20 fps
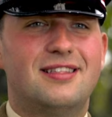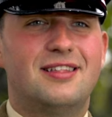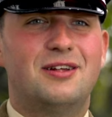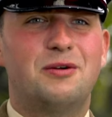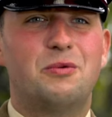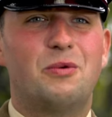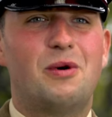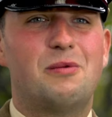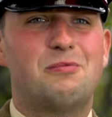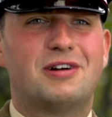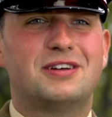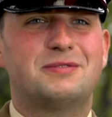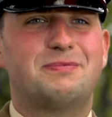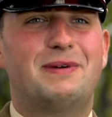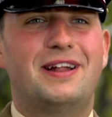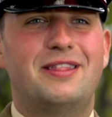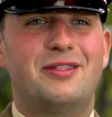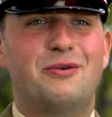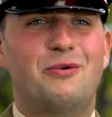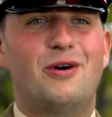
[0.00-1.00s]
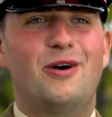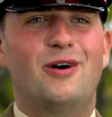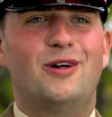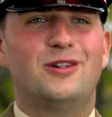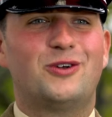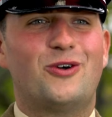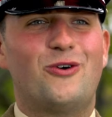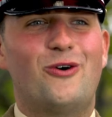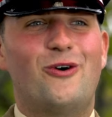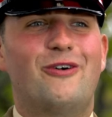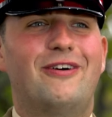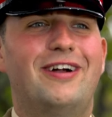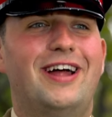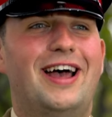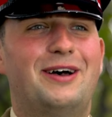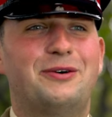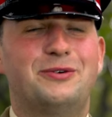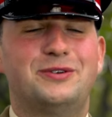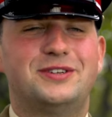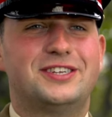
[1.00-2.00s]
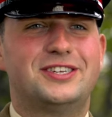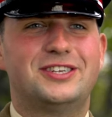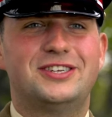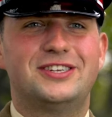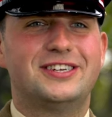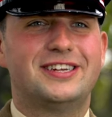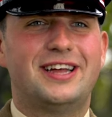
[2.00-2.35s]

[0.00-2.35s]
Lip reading: the number one brass band in the world, Cory, I was